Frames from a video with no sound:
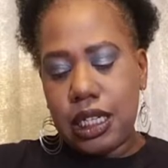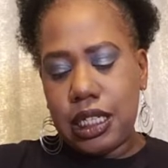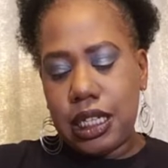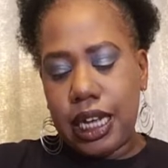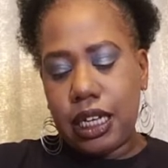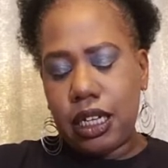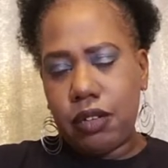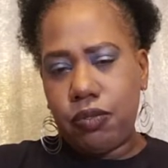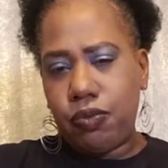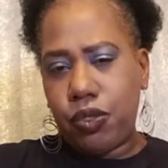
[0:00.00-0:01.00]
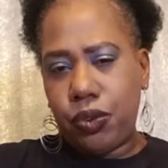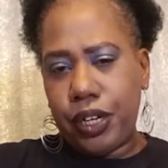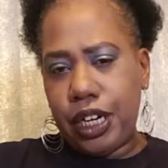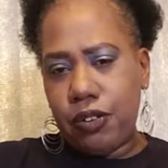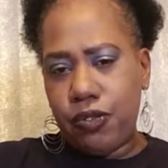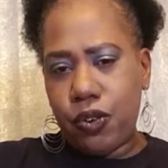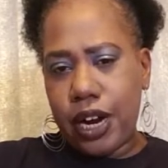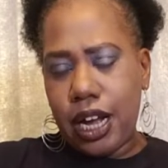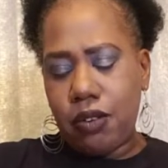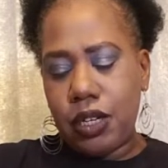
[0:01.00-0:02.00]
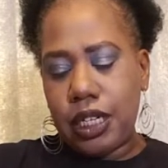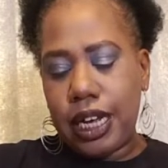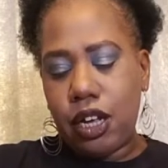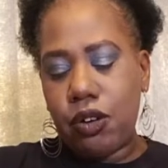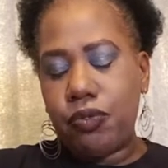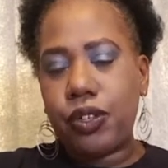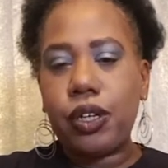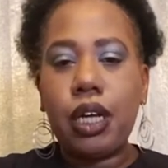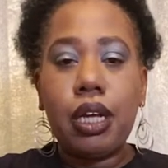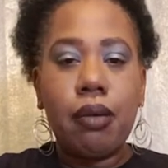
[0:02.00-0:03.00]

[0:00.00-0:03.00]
it's like a 3 to 4 hour layover.